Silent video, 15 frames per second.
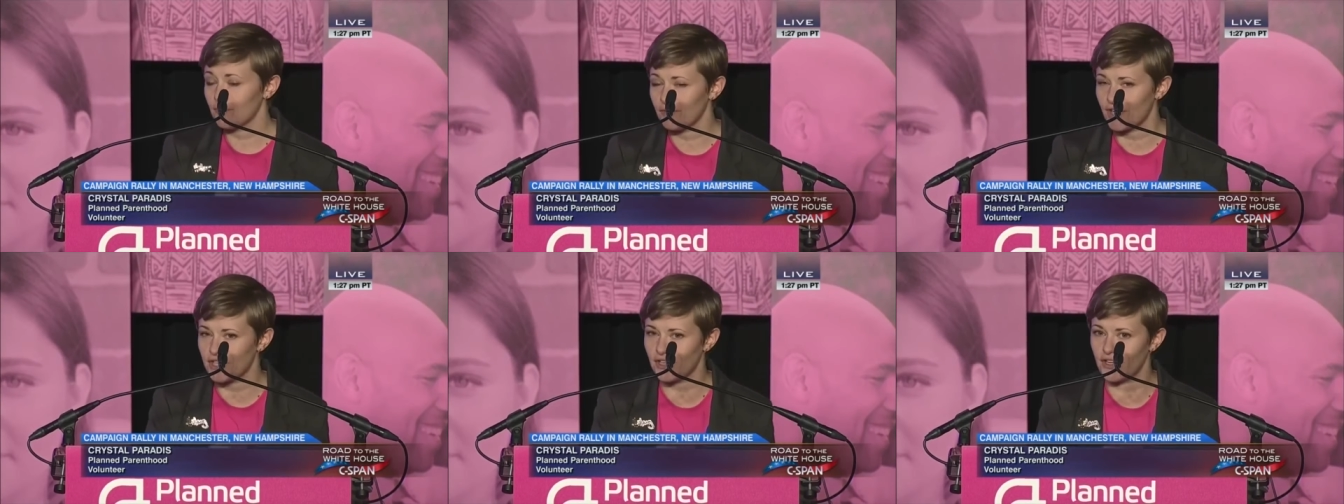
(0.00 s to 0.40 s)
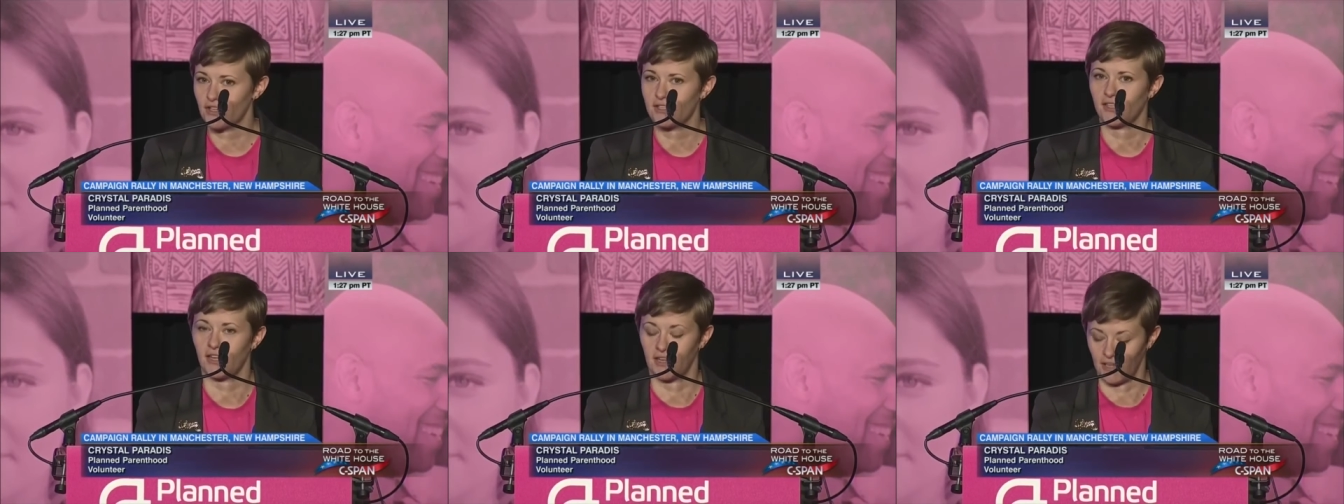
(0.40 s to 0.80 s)

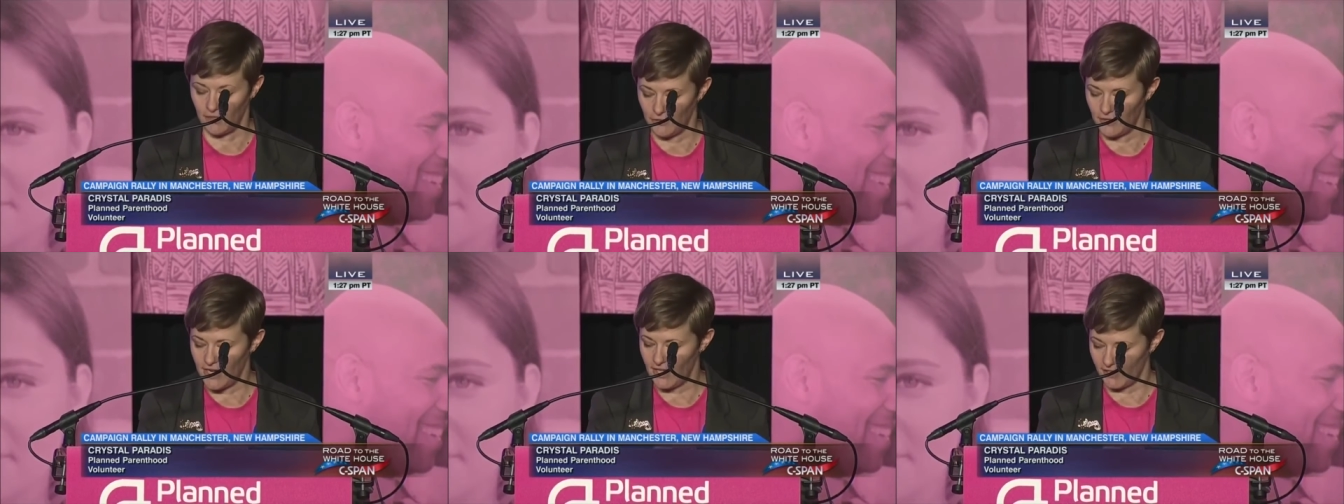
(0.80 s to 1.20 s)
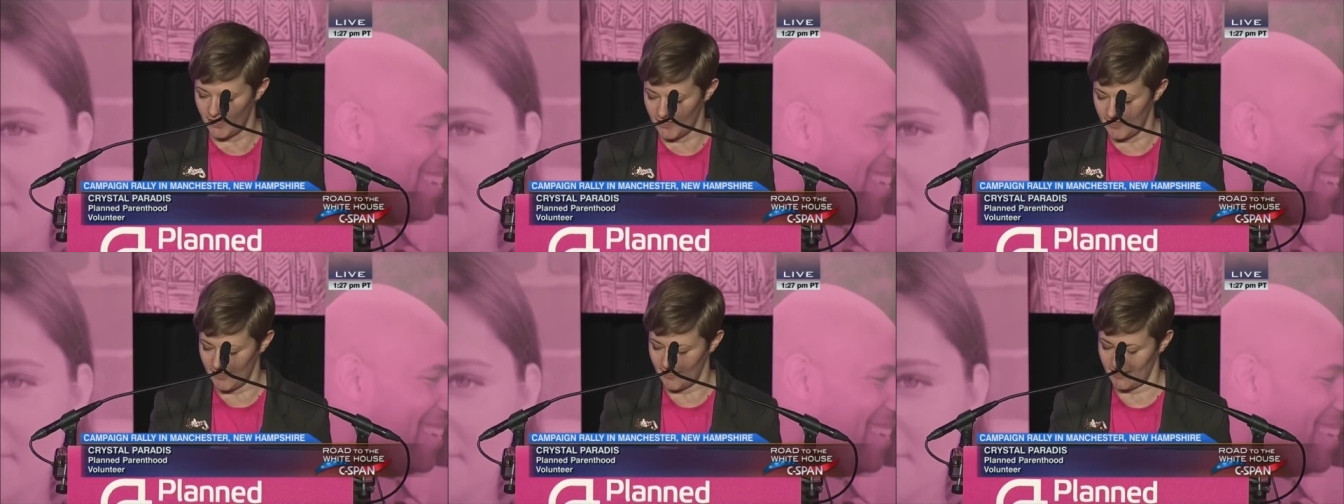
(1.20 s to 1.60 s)
Richards and Hillary
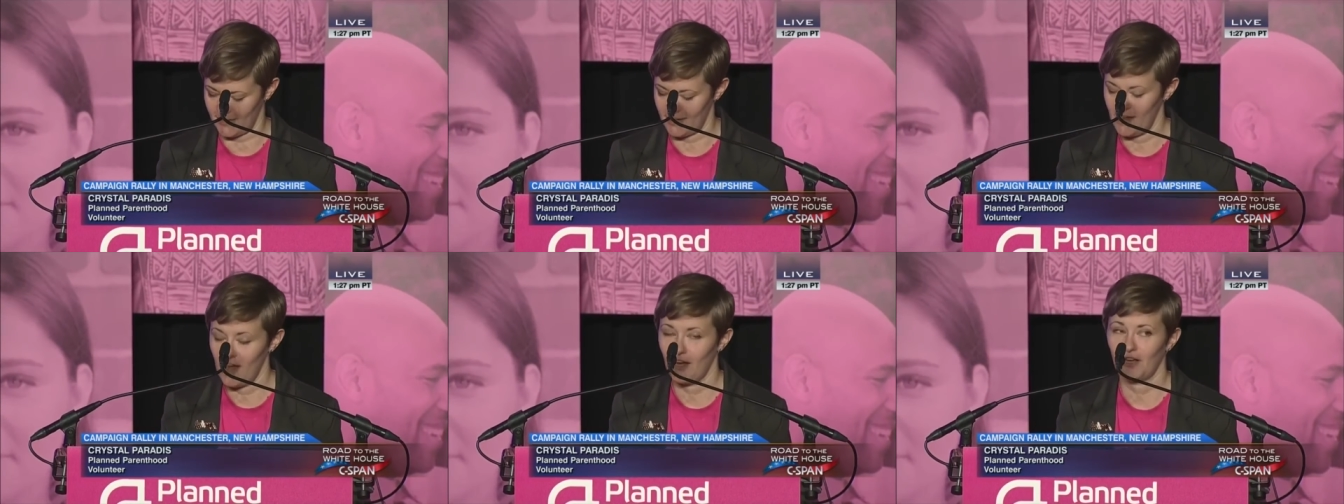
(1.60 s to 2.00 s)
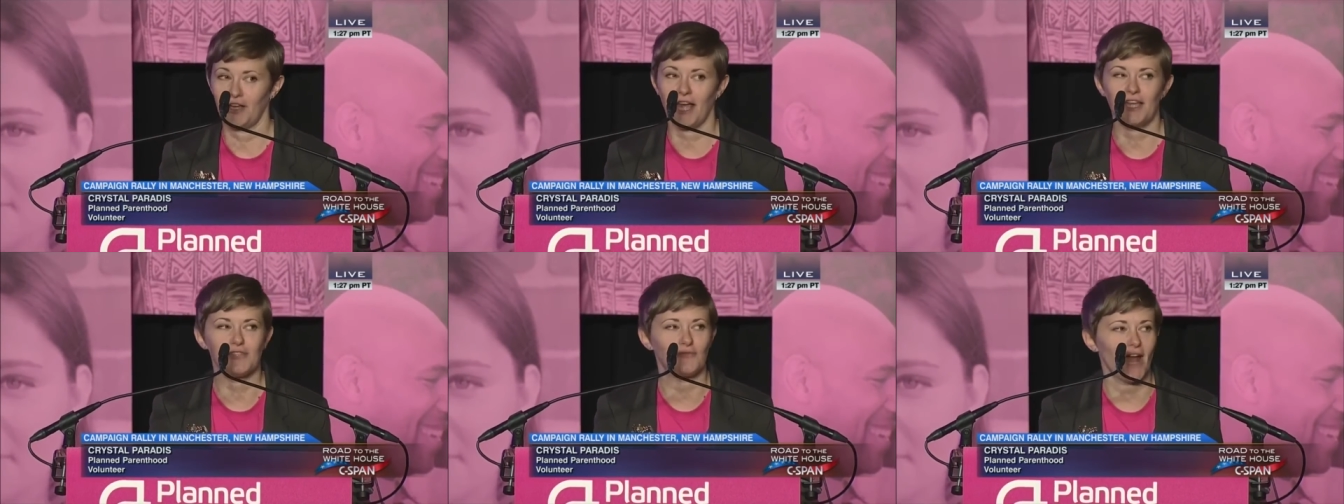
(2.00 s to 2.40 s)
Clinton. Are you
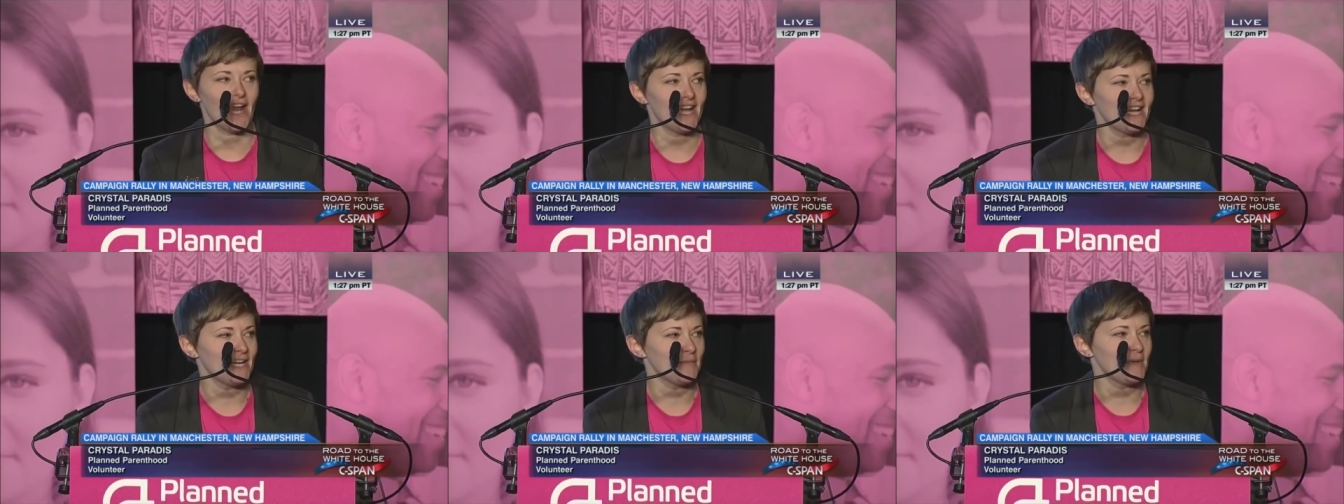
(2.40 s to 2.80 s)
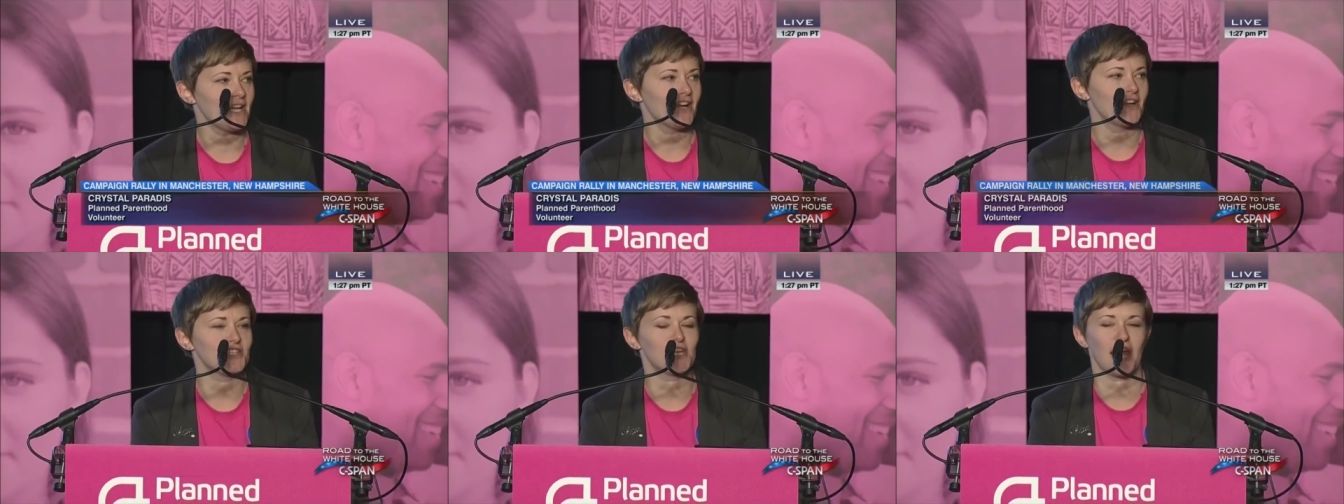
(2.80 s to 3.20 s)
guys ready to meet
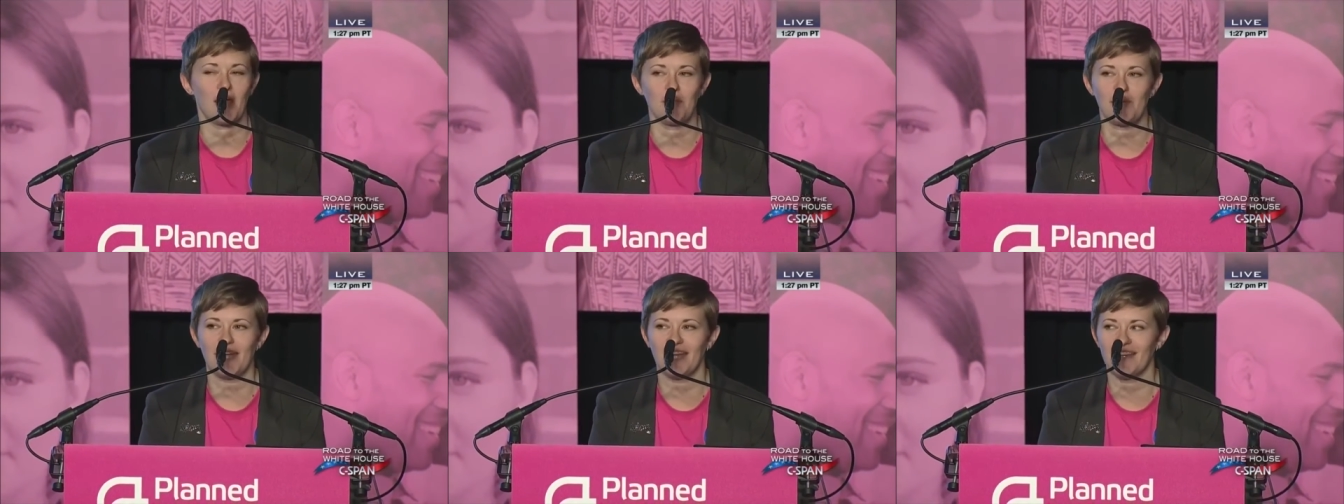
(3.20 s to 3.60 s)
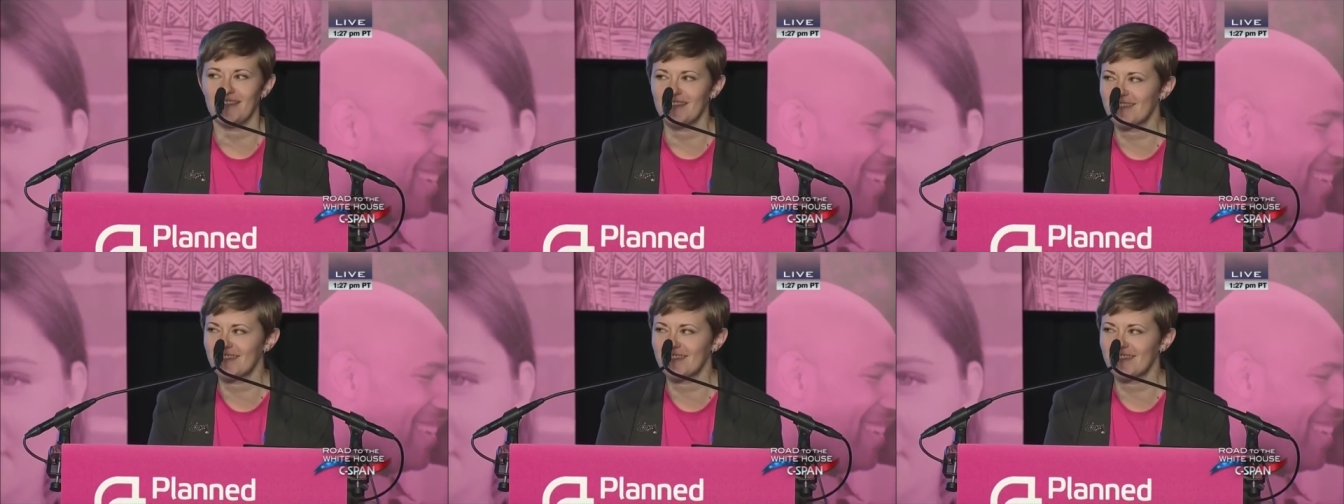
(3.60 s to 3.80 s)
our champions?